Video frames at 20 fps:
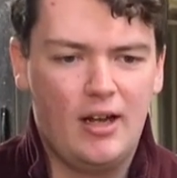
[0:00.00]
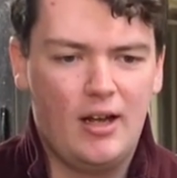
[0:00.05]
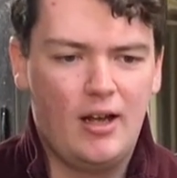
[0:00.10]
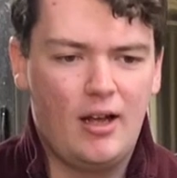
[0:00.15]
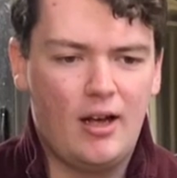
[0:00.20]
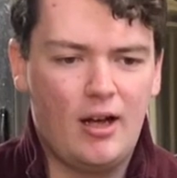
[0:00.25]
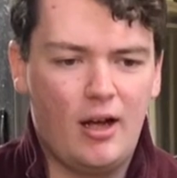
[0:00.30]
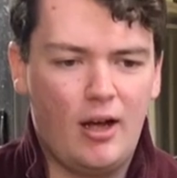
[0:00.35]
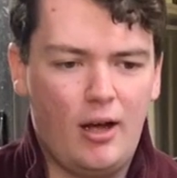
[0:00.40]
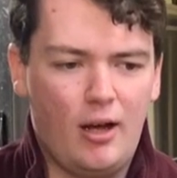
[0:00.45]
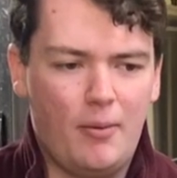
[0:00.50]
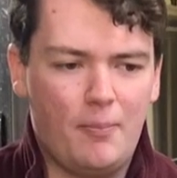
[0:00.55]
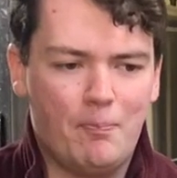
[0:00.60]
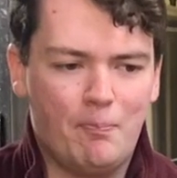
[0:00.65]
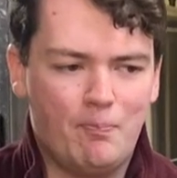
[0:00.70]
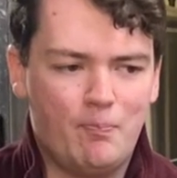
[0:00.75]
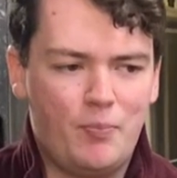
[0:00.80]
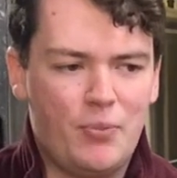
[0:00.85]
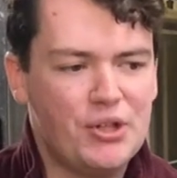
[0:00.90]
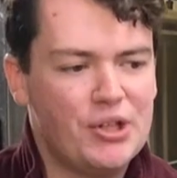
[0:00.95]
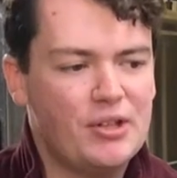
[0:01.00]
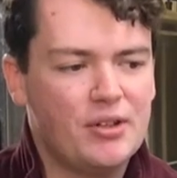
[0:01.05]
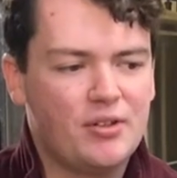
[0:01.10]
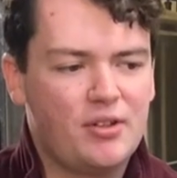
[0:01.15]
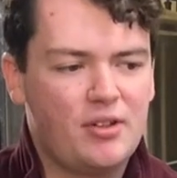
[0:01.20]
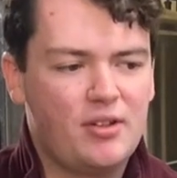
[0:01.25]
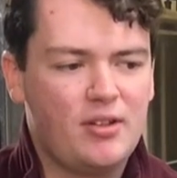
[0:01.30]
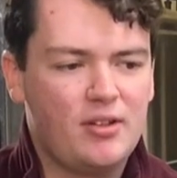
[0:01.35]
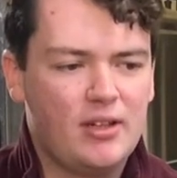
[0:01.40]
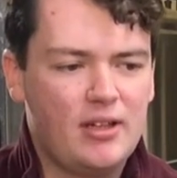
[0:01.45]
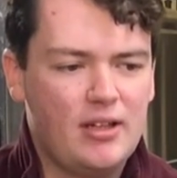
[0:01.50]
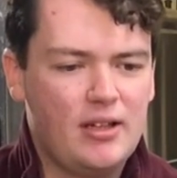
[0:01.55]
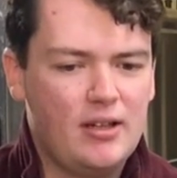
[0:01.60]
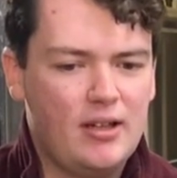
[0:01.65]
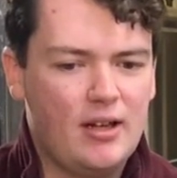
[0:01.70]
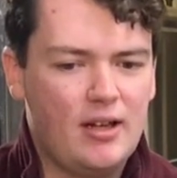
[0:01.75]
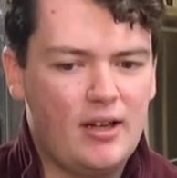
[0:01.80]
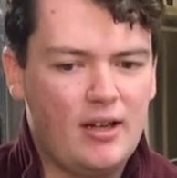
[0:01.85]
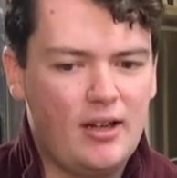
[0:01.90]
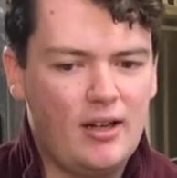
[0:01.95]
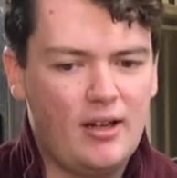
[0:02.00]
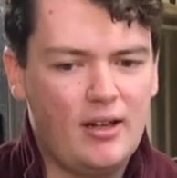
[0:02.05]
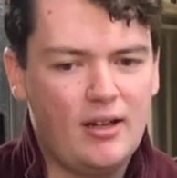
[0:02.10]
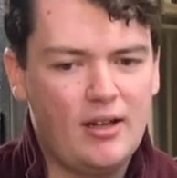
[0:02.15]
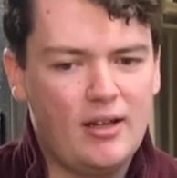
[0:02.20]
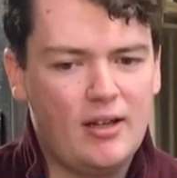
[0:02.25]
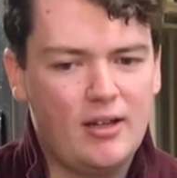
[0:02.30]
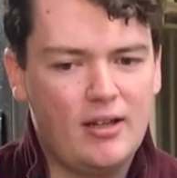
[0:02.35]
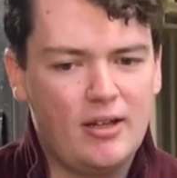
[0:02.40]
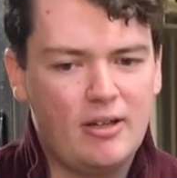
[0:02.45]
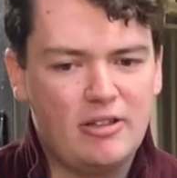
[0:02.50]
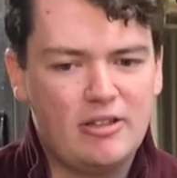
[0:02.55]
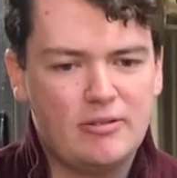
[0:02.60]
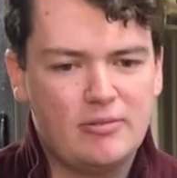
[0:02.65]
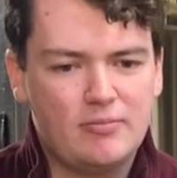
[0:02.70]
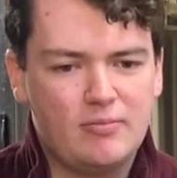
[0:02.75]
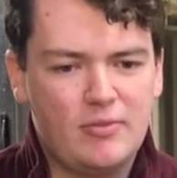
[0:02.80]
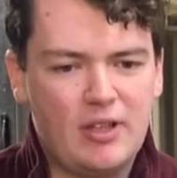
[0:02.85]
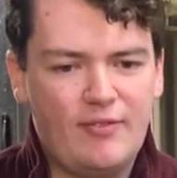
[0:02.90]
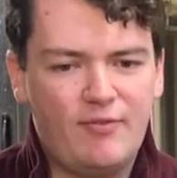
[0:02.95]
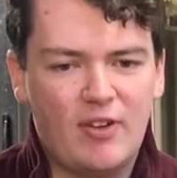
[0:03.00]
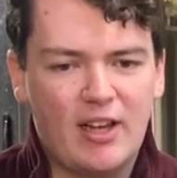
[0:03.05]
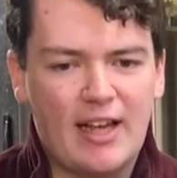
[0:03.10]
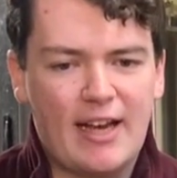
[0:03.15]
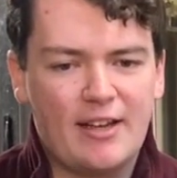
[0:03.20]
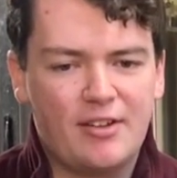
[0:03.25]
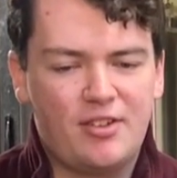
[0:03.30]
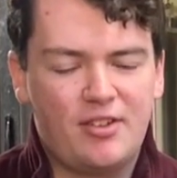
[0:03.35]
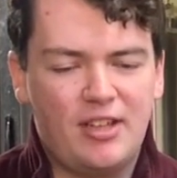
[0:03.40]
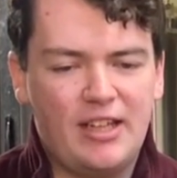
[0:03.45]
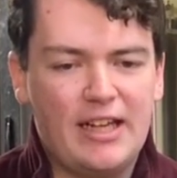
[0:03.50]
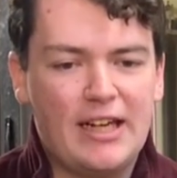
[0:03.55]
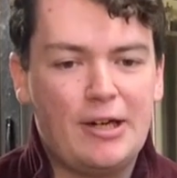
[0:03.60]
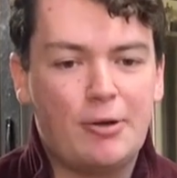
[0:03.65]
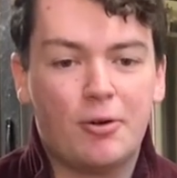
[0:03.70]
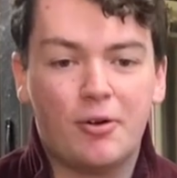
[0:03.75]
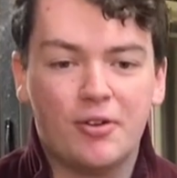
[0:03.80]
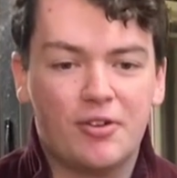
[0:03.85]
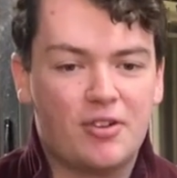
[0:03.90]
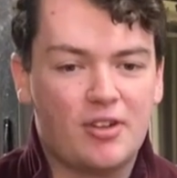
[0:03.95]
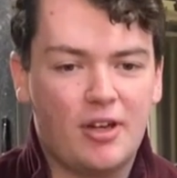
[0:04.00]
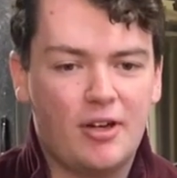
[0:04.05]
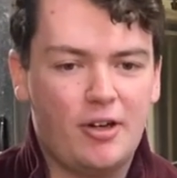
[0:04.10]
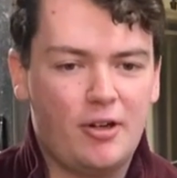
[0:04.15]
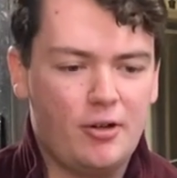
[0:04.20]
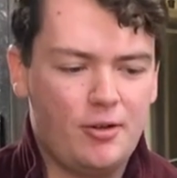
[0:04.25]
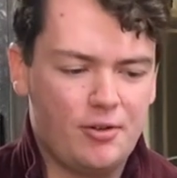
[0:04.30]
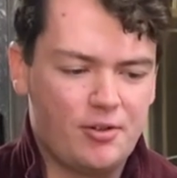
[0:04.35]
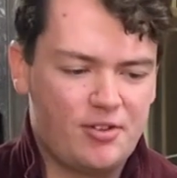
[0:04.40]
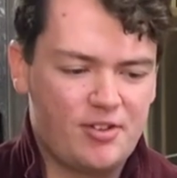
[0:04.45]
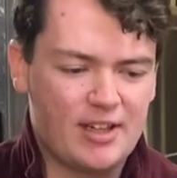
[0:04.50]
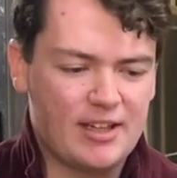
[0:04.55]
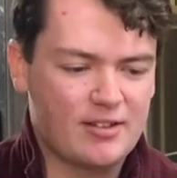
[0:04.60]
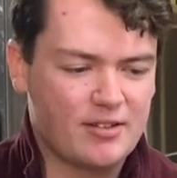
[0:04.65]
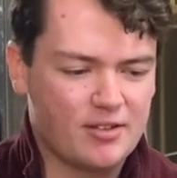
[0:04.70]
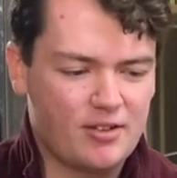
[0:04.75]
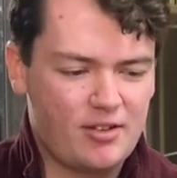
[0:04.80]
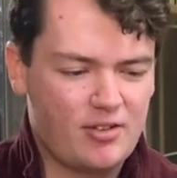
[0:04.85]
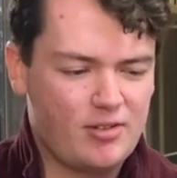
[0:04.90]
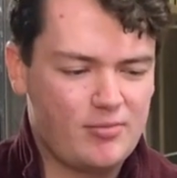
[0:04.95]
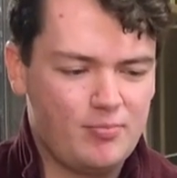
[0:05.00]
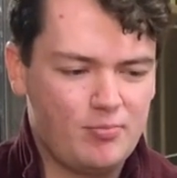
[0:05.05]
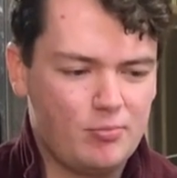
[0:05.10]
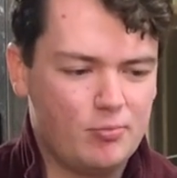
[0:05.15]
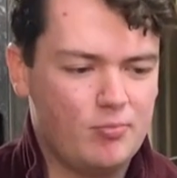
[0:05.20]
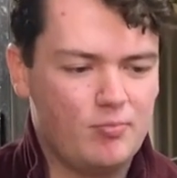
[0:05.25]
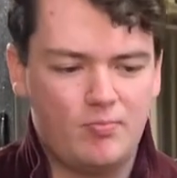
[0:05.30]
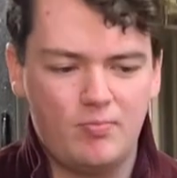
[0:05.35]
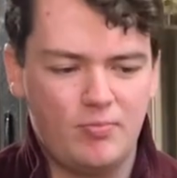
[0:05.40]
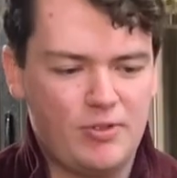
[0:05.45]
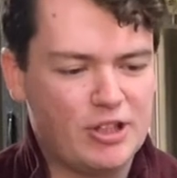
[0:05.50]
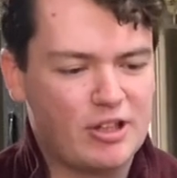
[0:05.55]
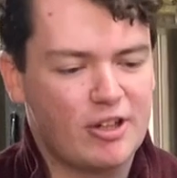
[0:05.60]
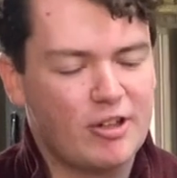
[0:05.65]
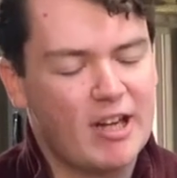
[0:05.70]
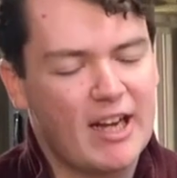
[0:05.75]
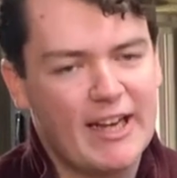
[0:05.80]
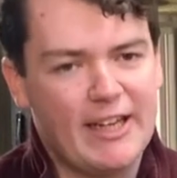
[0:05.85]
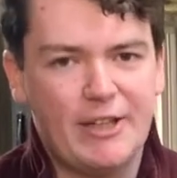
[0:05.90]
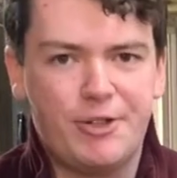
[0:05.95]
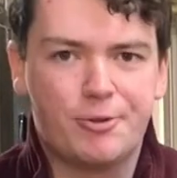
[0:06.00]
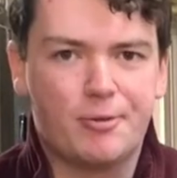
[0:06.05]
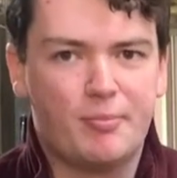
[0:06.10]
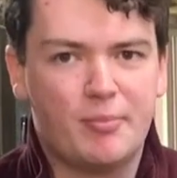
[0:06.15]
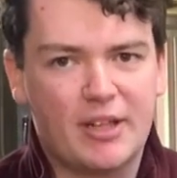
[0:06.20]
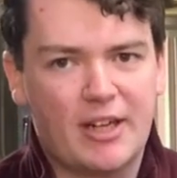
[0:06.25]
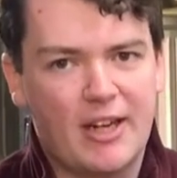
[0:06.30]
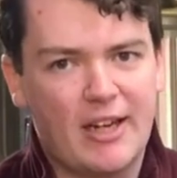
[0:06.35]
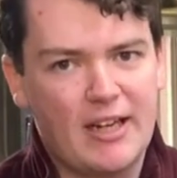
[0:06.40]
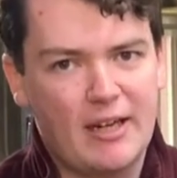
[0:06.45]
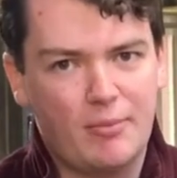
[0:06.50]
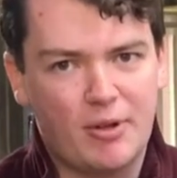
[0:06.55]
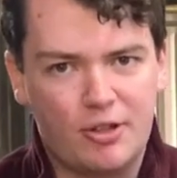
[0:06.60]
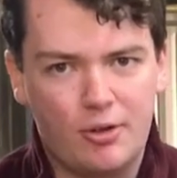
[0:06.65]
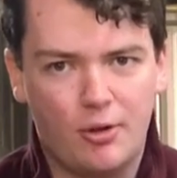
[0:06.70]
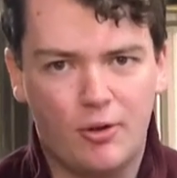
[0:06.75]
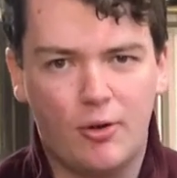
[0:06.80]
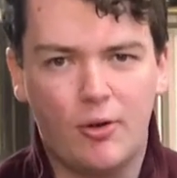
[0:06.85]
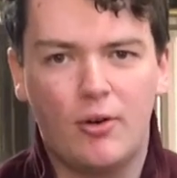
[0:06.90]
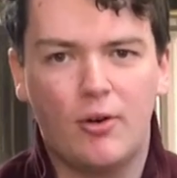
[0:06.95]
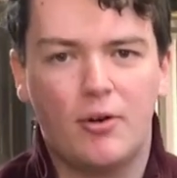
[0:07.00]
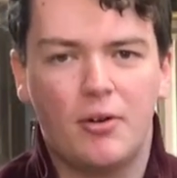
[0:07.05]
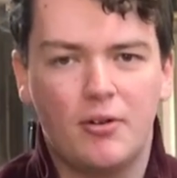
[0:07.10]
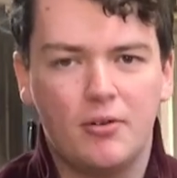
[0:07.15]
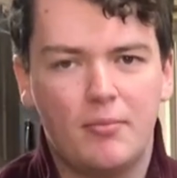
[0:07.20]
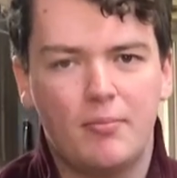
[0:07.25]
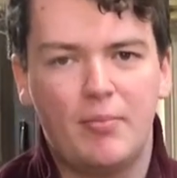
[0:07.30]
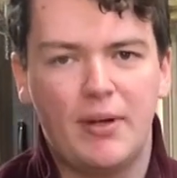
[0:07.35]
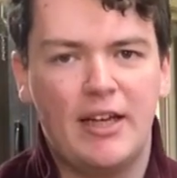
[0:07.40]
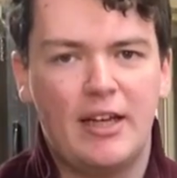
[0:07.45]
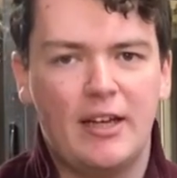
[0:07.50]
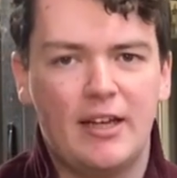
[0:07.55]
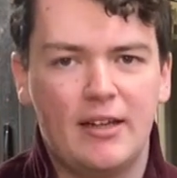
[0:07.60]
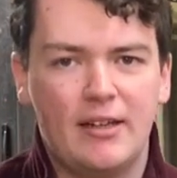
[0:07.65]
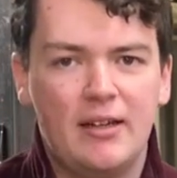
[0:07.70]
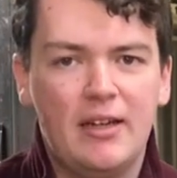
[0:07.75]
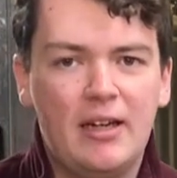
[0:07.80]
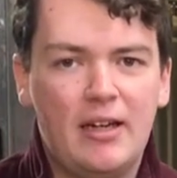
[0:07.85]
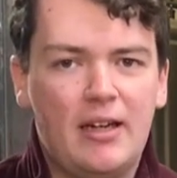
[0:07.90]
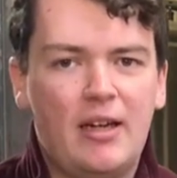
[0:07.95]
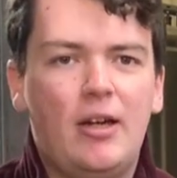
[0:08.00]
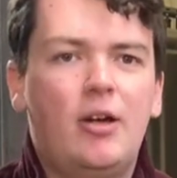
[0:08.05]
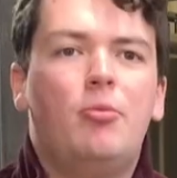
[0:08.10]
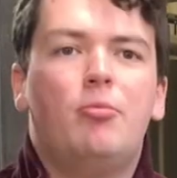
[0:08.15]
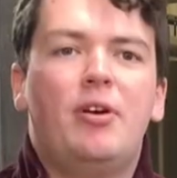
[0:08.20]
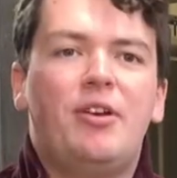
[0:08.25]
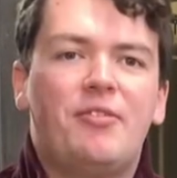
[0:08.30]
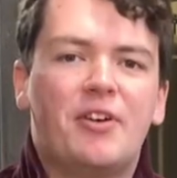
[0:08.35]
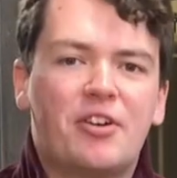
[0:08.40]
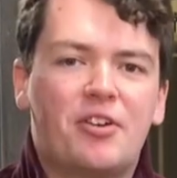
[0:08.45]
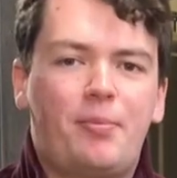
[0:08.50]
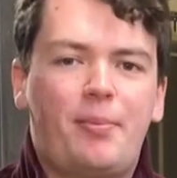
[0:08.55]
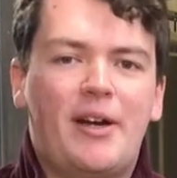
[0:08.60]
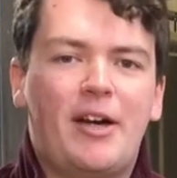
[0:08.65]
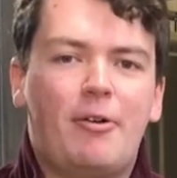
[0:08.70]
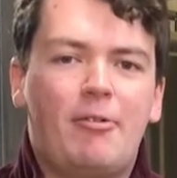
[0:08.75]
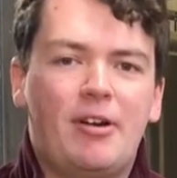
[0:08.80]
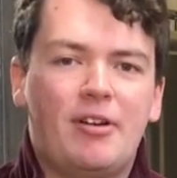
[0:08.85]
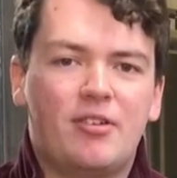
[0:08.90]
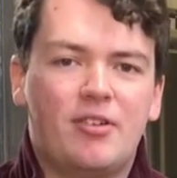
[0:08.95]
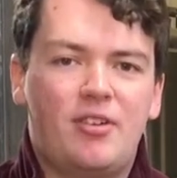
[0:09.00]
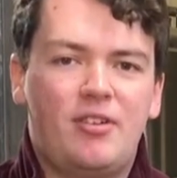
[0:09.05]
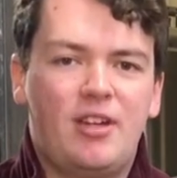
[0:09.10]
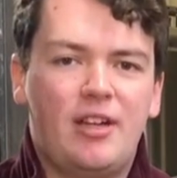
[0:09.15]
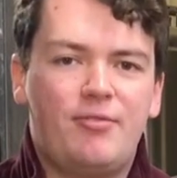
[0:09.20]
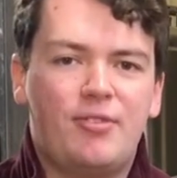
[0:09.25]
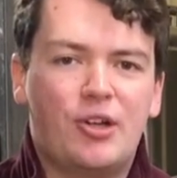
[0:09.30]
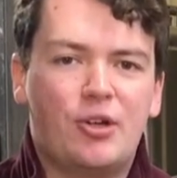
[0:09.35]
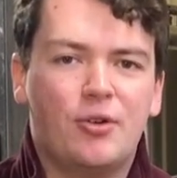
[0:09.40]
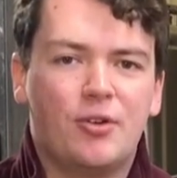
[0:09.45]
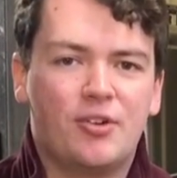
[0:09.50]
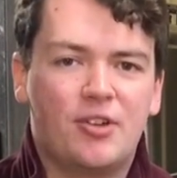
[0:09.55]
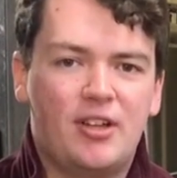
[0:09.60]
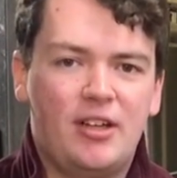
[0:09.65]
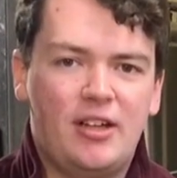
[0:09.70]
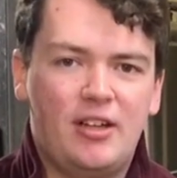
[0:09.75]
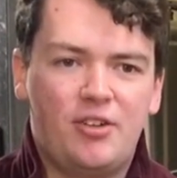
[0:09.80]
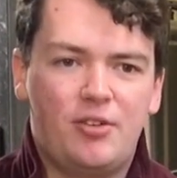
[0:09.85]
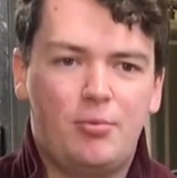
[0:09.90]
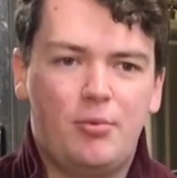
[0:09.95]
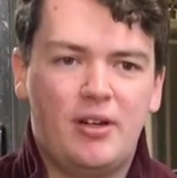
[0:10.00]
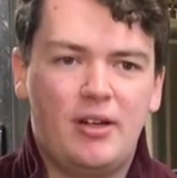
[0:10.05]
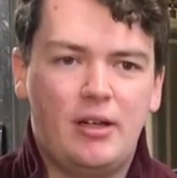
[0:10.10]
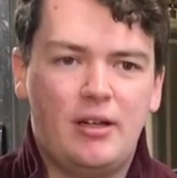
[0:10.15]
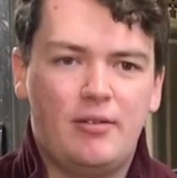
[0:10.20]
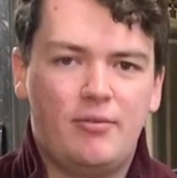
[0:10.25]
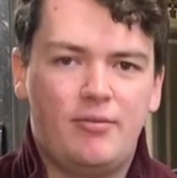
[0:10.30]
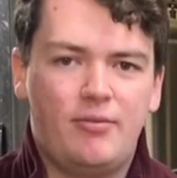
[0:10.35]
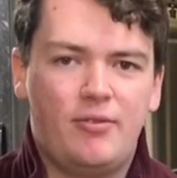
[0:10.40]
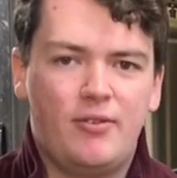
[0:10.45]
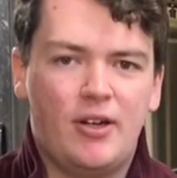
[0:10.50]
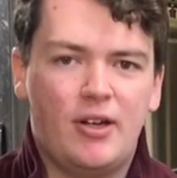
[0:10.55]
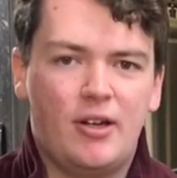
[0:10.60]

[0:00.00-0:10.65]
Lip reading: but in the last year or so, since Hadrian became a core beer, we've experienced difficulties with